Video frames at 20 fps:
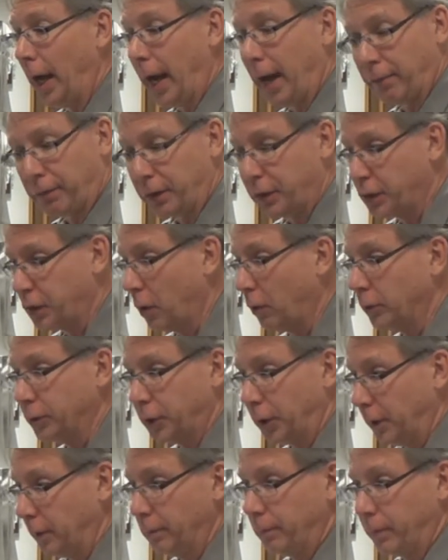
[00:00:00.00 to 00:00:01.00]
Every
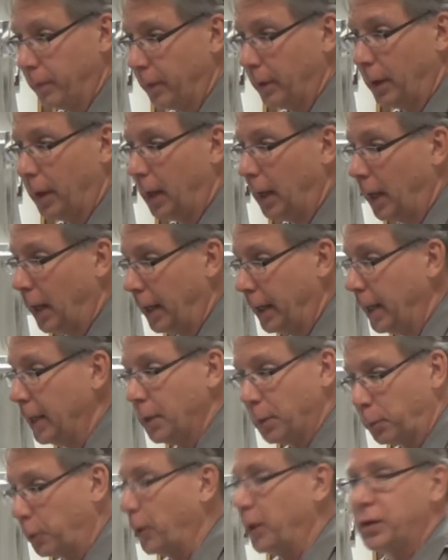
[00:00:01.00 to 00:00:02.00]
soldier
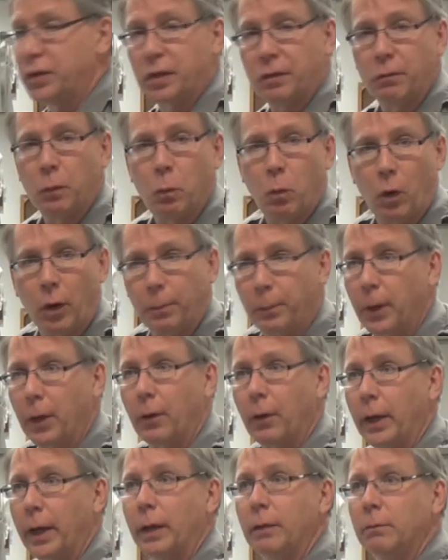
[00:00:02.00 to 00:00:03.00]
in the pre-Civil War
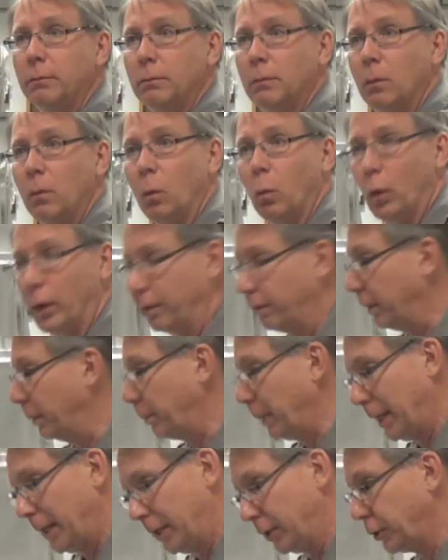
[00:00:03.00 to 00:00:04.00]
period would
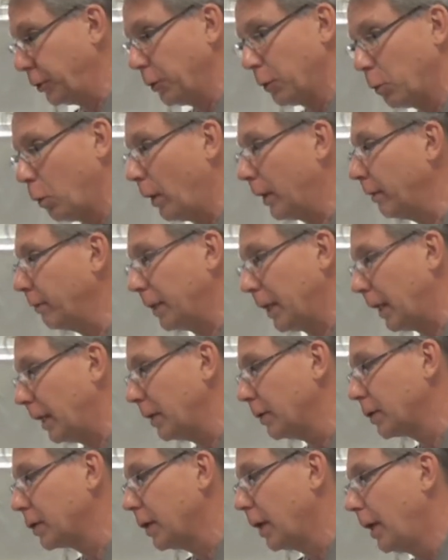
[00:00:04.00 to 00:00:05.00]
have been issued one of
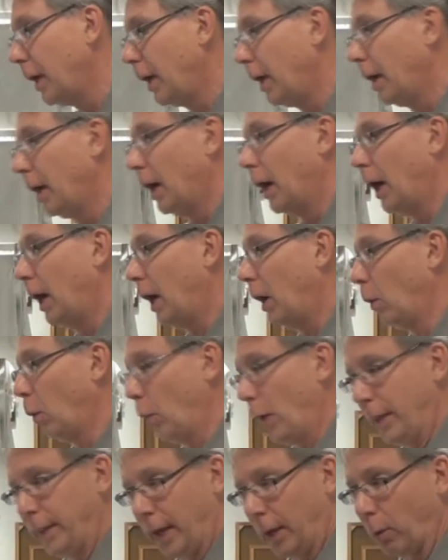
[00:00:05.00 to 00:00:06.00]
these
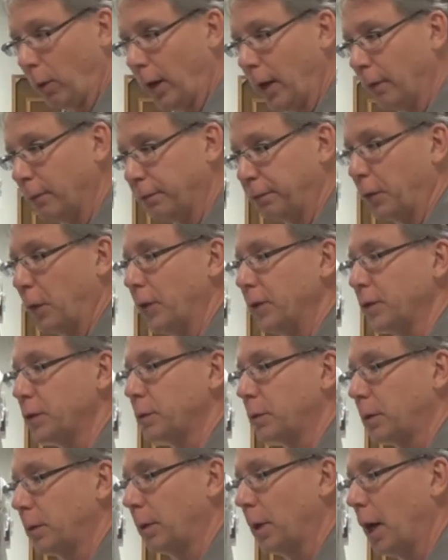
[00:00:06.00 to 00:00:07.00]
when they were
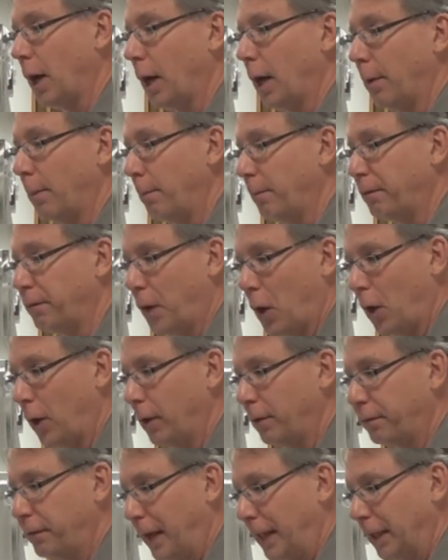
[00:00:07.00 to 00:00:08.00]

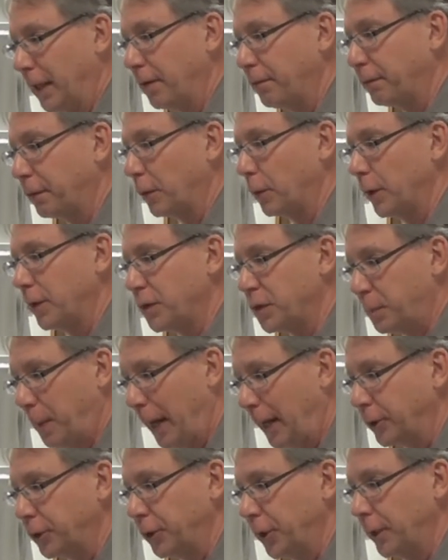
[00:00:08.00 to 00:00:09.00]
fell in for
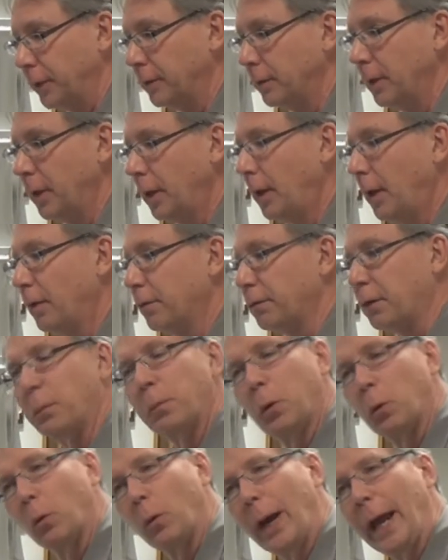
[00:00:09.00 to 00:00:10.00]
inspection, for
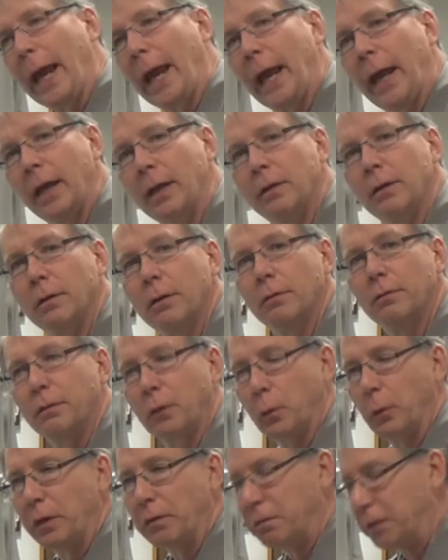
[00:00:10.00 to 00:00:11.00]
parade,
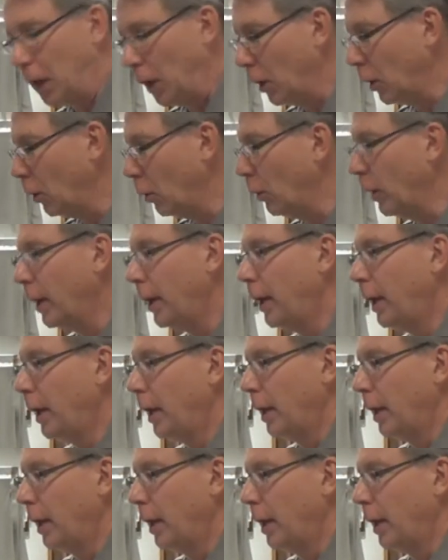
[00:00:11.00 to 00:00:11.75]
for review.